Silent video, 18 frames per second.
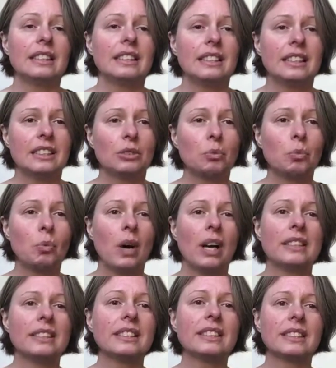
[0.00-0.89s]
this
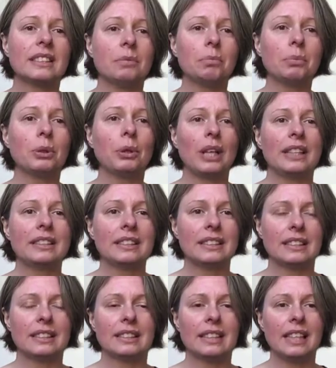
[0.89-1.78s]
one simple
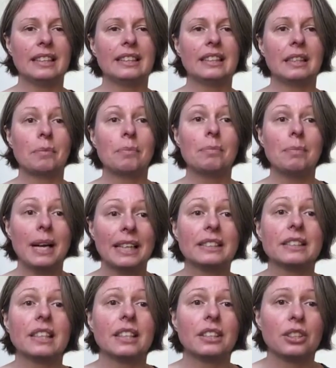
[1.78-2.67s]
understanding
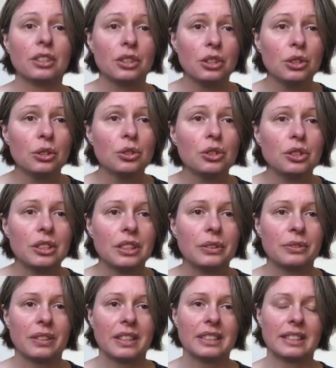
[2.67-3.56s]
made a huge
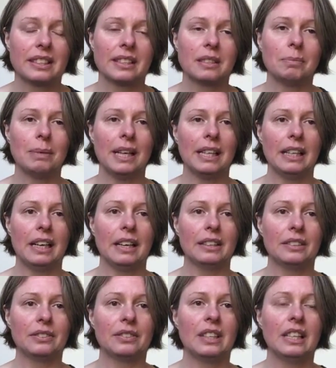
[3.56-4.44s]
difference in my
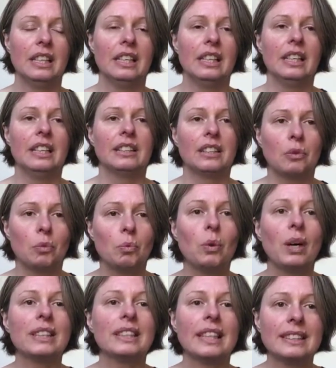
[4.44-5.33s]
life. That
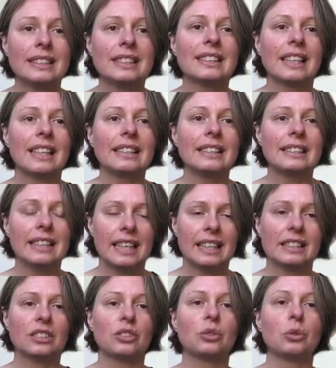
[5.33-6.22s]
when I say
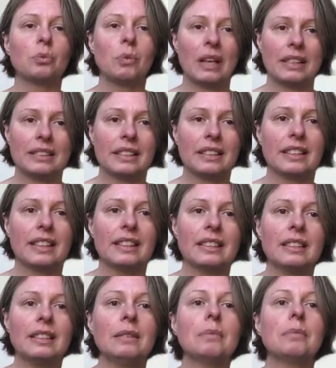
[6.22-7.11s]
yes to one
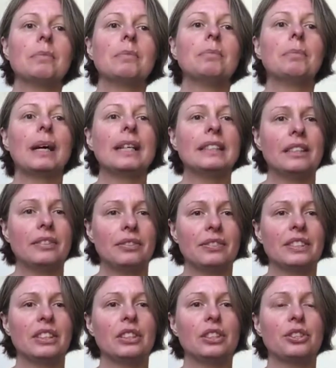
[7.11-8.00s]
thing, by
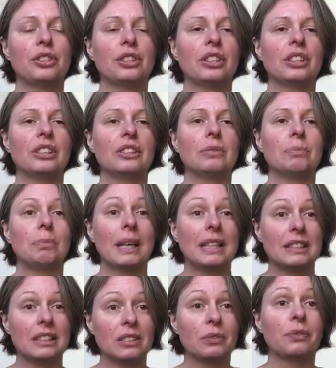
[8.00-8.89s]
definition,
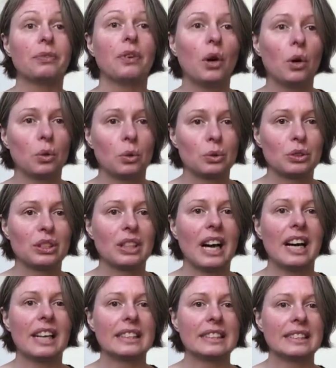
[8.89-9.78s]
by default,
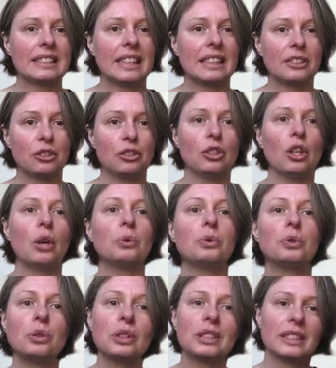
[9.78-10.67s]
I say no
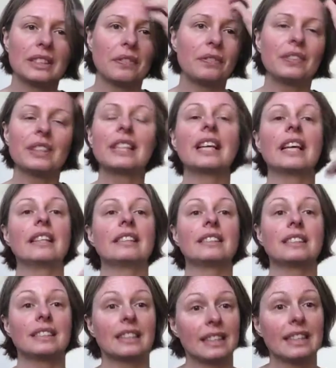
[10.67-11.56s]
to something
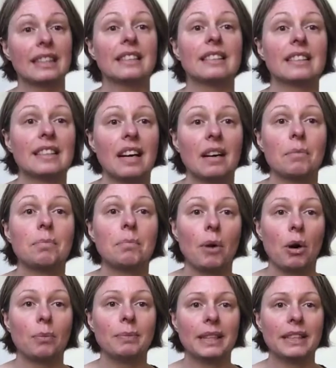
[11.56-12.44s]
else in that
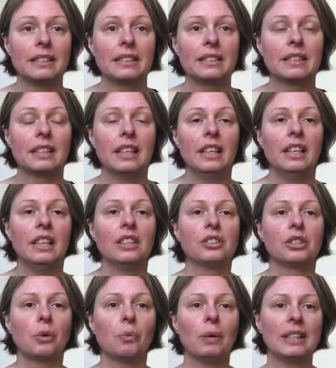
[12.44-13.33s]
moment.
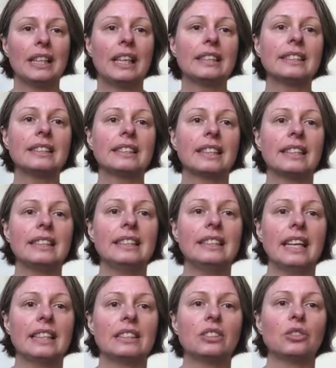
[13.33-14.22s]
So when I say
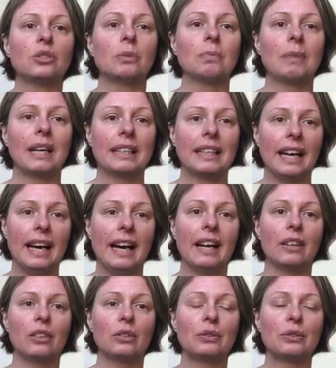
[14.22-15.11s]
yes to my
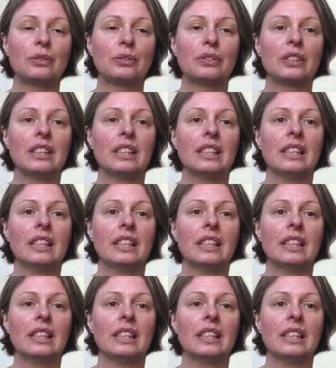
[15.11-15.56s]
health,